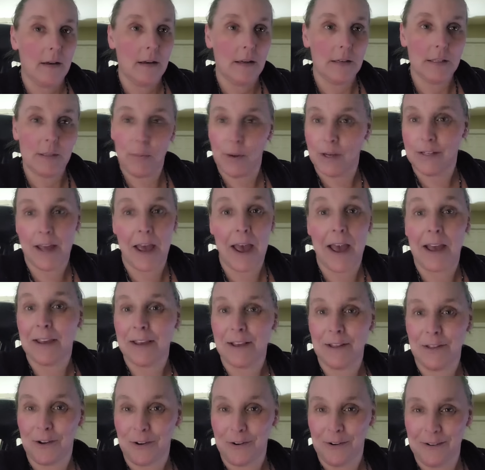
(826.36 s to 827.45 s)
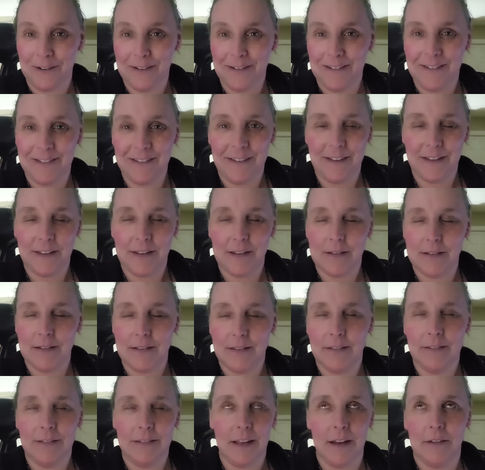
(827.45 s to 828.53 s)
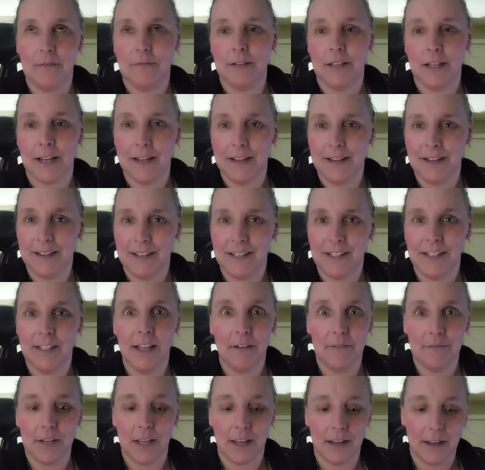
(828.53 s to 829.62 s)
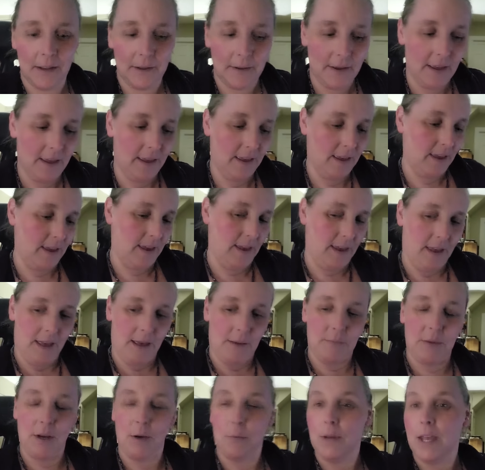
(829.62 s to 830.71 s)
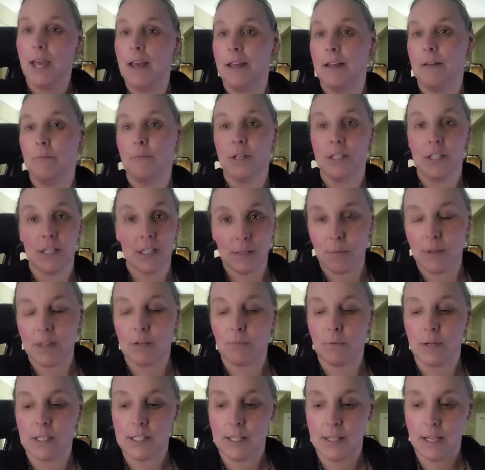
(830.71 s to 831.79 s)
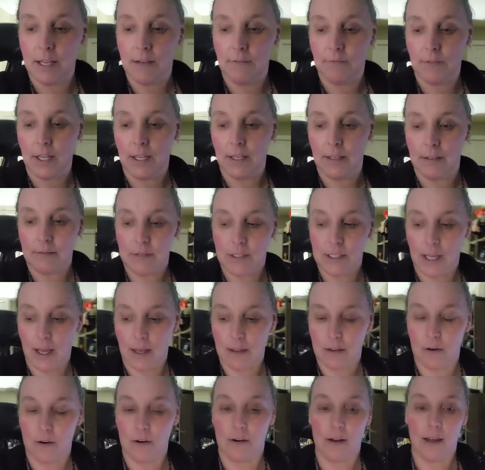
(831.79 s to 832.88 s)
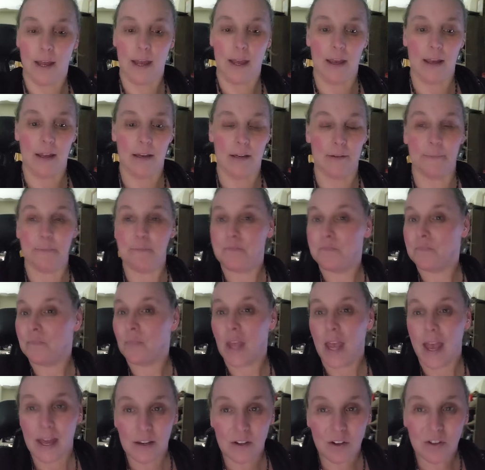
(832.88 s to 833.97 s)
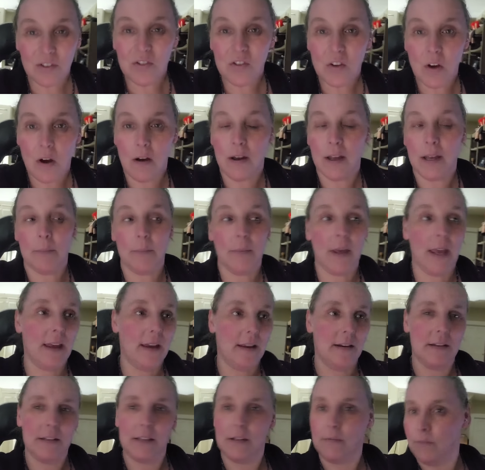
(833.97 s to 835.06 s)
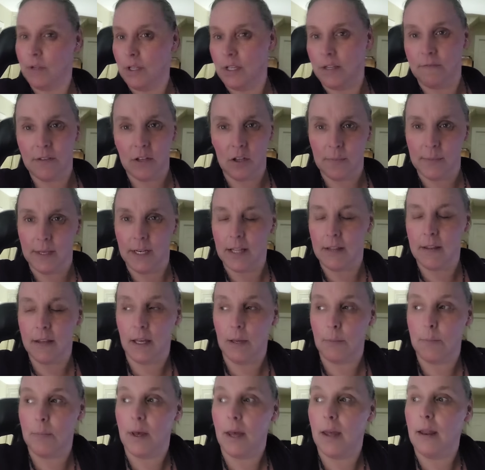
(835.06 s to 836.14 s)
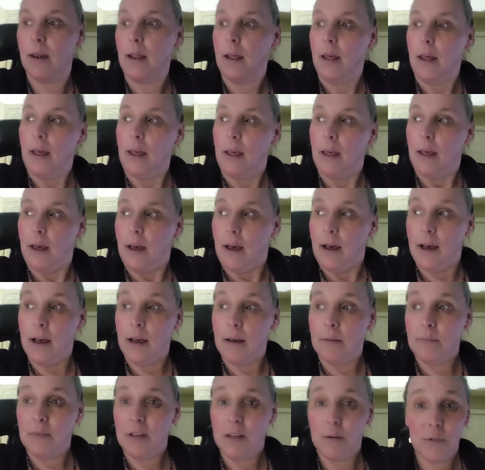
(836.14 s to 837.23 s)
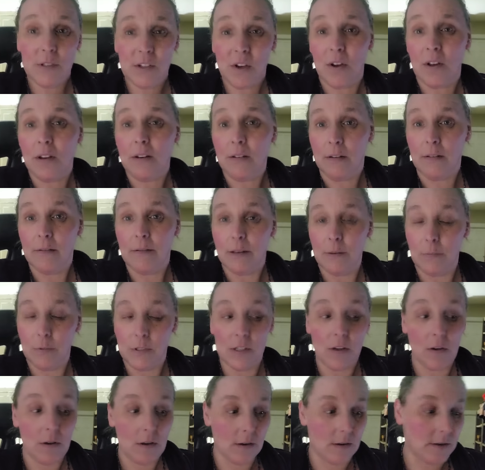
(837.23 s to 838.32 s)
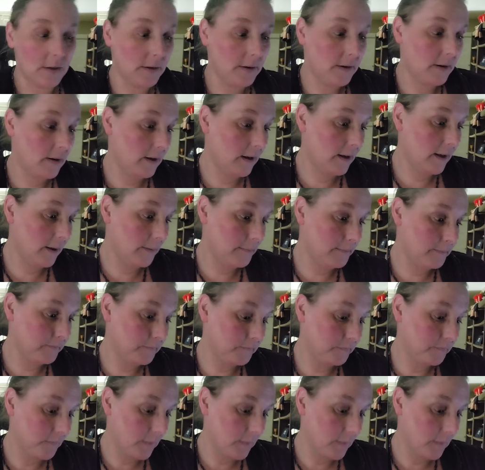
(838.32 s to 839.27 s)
spectacular. Lovely. Loved it. But we had, we just spent the rest of the evening together and had a good time, and I didn't really film anything, but um, it was good. It was good. Um,